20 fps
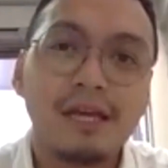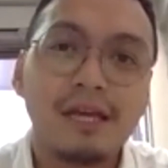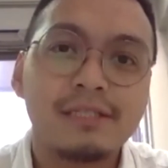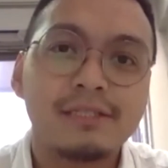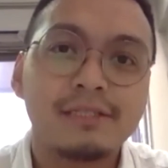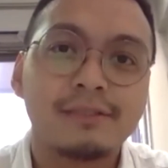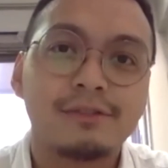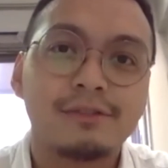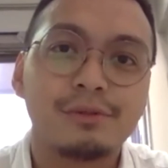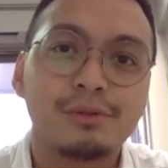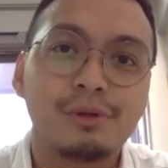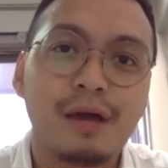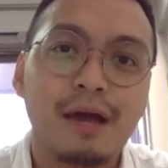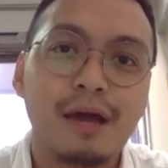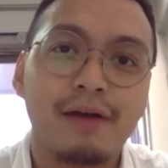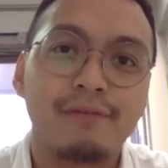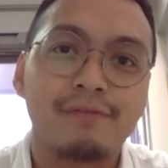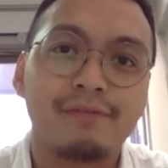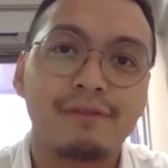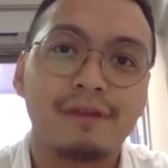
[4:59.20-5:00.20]
still
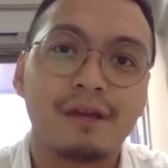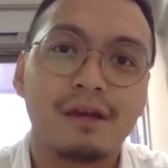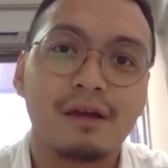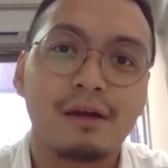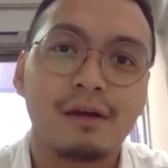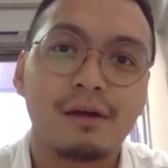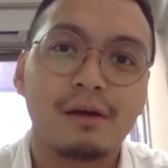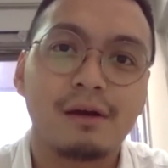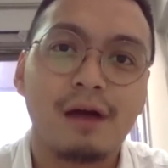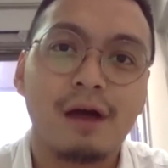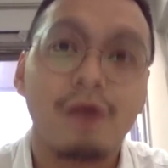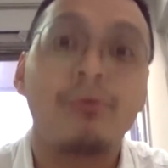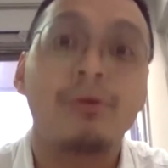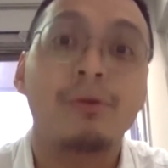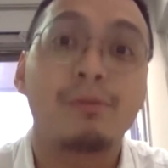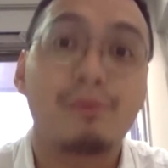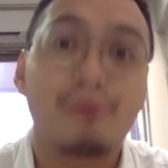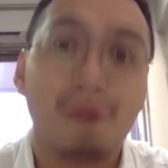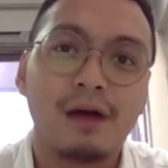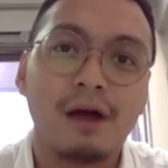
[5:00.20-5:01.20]
needs to have
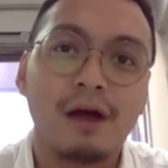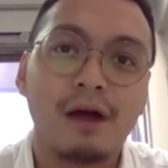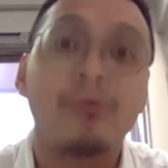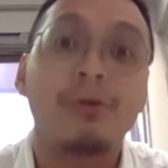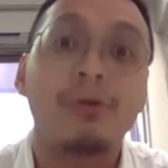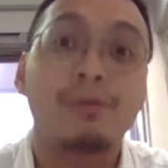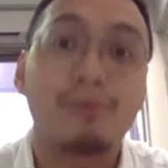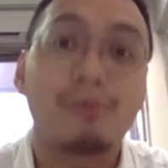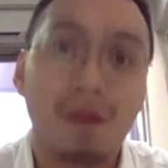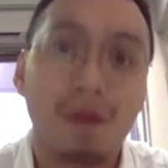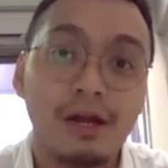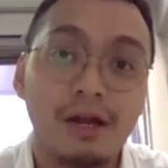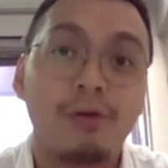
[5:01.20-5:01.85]
our brand, our